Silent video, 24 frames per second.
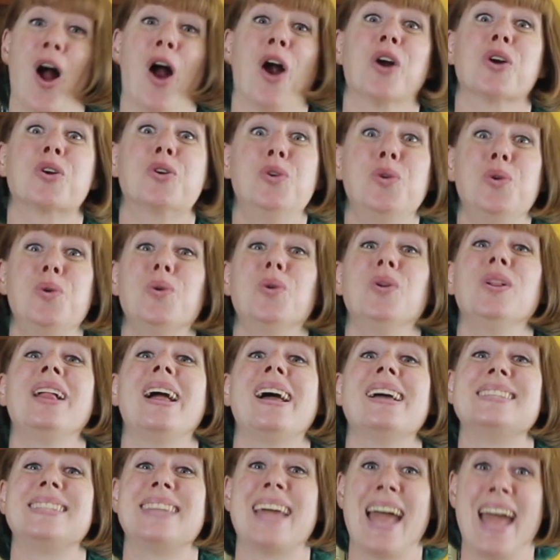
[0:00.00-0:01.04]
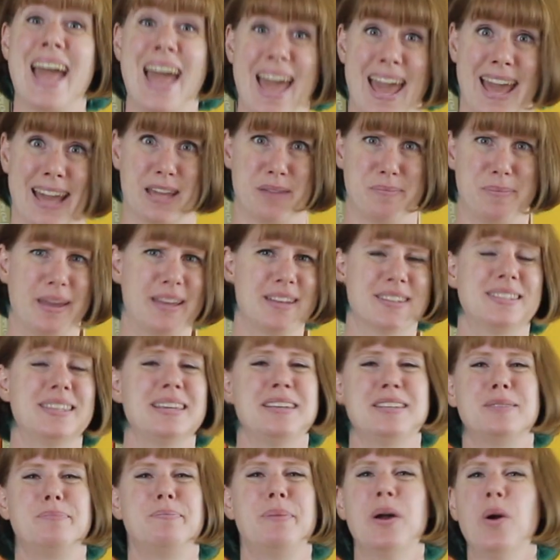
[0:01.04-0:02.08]
are cool as heck because
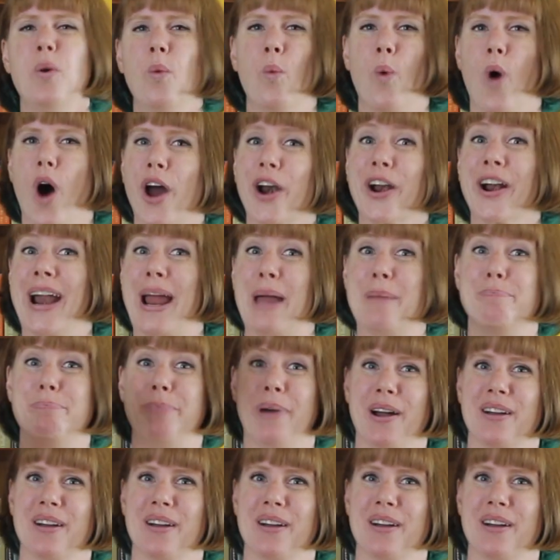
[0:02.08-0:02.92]
they spit water at